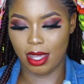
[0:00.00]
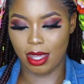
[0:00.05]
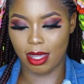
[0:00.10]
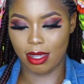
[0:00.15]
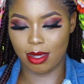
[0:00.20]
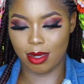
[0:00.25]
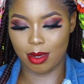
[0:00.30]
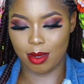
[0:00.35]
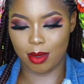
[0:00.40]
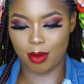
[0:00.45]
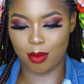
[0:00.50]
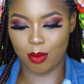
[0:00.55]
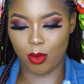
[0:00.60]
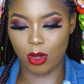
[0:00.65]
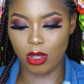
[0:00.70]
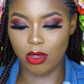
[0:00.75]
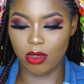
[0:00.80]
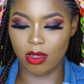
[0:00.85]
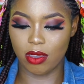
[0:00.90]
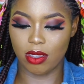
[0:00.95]

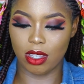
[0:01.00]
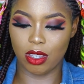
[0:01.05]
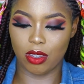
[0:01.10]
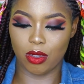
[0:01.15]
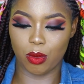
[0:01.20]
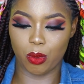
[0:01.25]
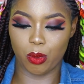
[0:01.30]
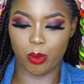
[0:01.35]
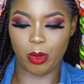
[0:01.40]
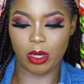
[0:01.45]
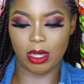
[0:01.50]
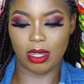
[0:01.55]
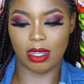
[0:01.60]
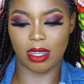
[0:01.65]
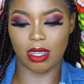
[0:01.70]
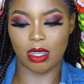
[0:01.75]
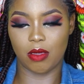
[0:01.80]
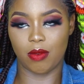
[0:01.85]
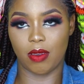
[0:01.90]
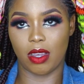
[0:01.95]
What do you think you'll be in the
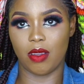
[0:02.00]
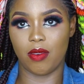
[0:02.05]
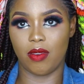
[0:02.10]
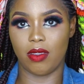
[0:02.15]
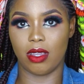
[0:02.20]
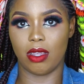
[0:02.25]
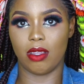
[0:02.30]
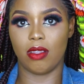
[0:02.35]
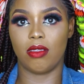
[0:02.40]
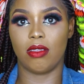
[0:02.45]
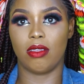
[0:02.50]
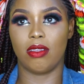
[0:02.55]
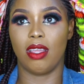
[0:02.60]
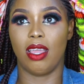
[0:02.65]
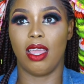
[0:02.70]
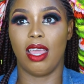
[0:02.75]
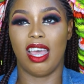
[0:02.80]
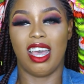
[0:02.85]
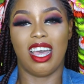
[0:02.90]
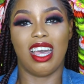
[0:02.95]
next 5 years?
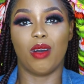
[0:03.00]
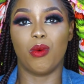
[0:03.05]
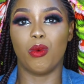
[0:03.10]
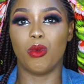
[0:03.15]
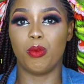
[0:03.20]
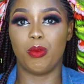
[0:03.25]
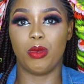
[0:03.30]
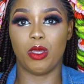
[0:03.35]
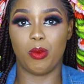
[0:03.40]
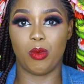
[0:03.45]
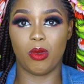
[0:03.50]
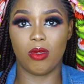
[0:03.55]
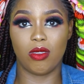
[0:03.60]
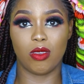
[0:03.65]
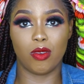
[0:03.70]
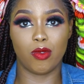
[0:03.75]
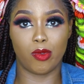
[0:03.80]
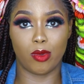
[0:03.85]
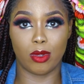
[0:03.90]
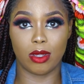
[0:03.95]
I will be a
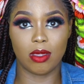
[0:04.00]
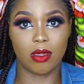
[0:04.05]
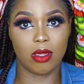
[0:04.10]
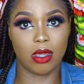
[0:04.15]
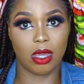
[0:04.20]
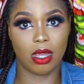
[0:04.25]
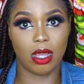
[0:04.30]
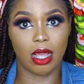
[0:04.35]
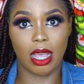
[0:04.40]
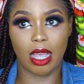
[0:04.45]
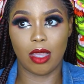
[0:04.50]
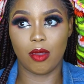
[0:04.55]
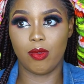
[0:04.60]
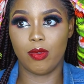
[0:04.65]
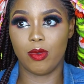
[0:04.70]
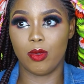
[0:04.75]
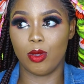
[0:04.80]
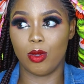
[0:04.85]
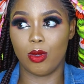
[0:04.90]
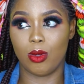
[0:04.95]
beauty influencer. I
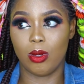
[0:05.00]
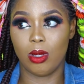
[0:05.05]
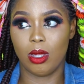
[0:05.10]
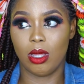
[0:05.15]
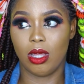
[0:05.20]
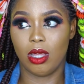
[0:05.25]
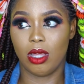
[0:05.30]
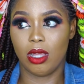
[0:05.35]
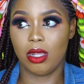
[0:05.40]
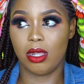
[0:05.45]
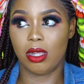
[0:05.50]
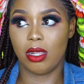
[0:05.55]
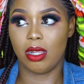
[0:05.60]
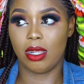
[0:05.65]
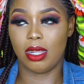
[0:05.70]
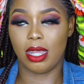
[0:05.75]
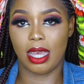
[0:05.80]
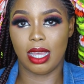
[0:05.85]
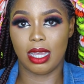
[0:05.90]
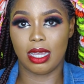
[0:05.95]
feel
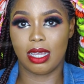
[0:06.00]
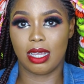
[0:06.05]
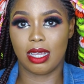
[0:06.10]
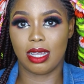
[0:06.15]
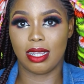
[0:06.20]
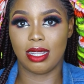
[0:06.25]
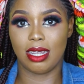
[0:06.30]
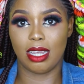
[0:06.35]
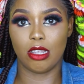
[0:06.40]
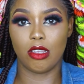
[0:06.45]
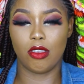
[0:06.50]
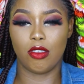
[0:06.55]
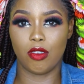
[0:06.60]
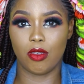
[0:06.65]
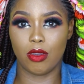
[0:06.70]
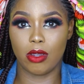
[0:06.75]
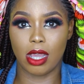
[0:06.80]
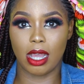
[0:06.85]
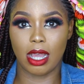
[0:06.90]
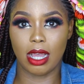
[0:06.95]
like
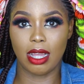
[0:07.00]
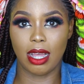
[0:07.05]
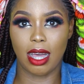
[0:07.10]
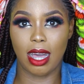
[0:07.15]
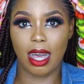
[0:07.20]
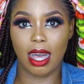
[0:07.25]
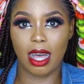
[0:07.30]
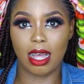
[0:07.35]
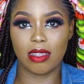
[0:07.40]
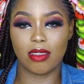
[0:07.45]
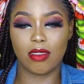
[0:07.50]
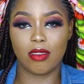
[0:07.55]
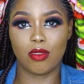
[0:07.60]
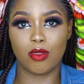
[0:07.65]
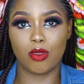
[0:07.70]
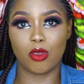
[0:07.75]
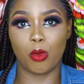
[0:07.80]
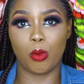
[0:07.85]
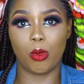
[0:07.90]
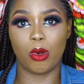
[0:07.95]
Nigeria has
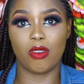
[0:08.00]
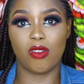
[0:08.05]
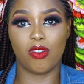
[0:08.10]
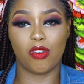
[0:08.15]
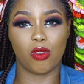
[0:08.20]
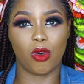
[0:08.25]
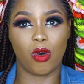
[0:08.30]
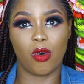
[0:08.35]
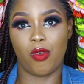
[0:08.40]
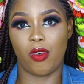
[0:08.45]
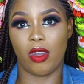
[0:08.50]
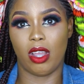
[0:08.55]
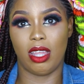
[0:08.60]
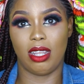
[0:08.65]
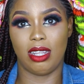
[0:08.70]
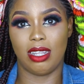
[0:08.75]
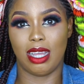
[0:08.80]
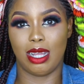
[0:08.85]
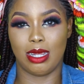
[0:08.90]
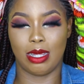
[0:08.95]
so much to offer
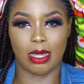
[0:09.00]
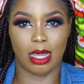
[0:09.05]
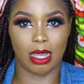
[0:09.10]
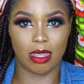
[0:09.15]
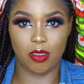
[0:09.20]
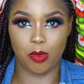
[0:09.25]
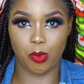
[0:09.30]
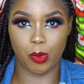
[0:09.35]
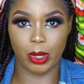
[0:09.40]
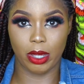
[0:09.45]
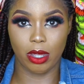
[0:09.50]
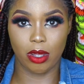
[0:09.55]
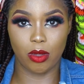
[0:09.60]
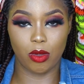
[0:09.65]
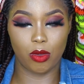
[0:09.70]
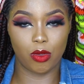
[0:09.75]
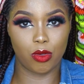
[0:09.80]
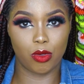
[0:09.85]
in that aspect.